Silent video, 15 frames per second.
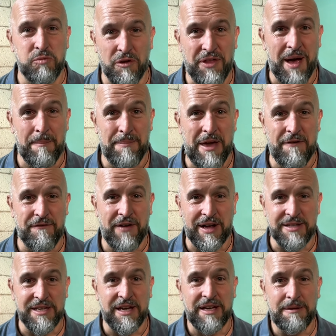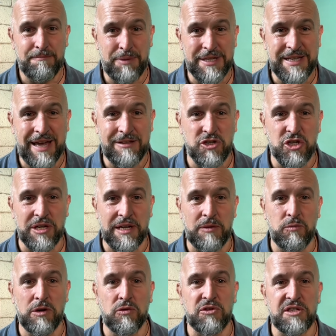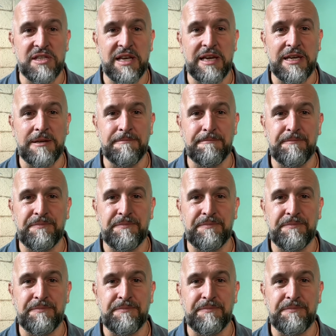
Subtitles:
Will that be a factor? Potentially. We'll see.